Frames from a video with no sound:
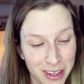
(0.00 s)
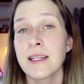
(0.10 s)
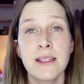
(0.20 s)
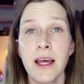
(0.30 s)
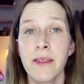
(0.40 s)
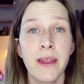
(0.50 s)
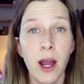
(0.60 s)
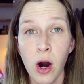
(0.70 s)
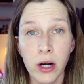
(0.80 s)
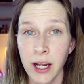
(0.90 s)
As I said, they
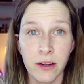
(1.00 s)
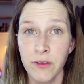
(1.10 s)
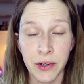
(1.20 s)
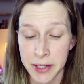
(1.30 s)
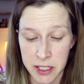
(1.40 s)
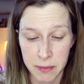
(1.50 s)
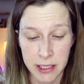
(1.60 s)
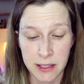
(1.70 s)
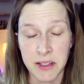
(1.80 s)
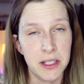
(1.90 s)
are not very expensive.